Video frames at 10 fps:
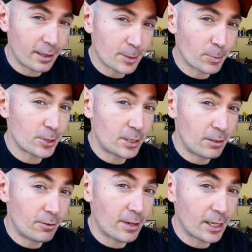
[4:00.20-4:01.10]
this
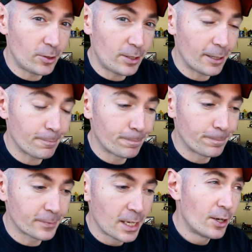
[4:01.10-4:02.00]
perceived value game.
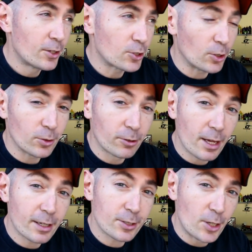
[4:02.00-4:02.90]
So
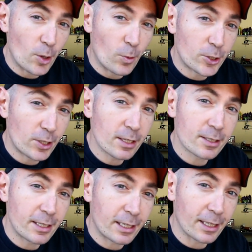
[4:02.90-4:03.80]
let us know what you guys
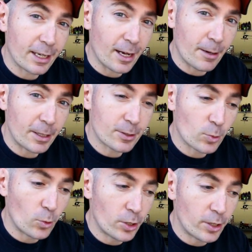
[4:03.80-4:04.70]
think in the comments.
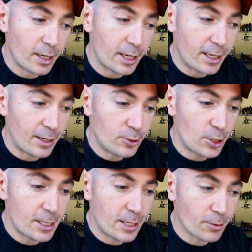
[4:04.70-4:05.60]
Would a
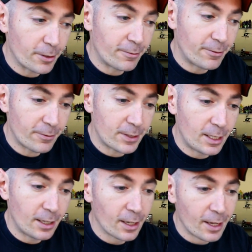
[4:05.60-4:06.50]

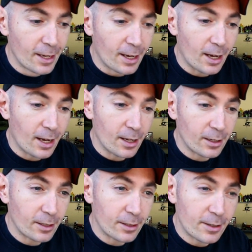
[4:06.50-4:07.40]
GT350
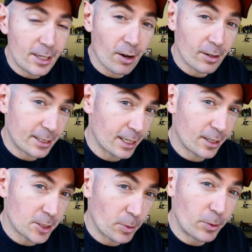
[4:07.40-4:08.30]
on the R
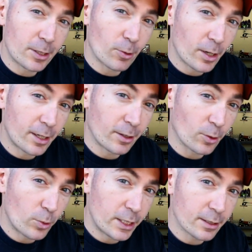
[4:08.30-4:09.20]
tires, but with the regular
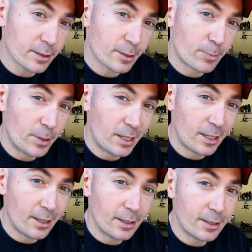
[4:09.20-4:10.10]
wheels,
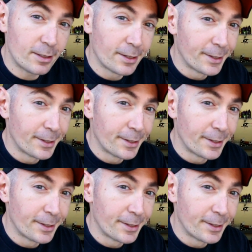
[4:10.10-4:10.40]
be